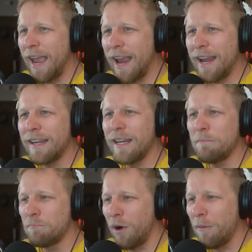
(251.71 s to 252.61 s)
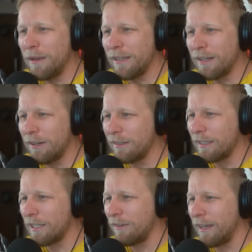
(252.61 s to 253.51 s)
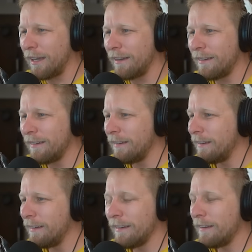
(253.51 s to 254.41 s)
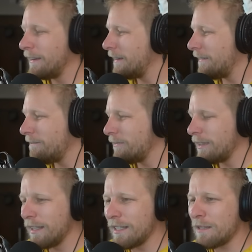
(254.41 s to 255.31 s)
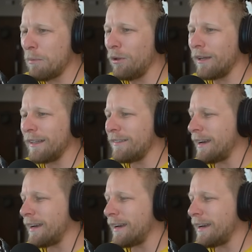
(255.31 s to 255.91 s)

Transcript: Andy Bobby Kotick over here. This is bolting. You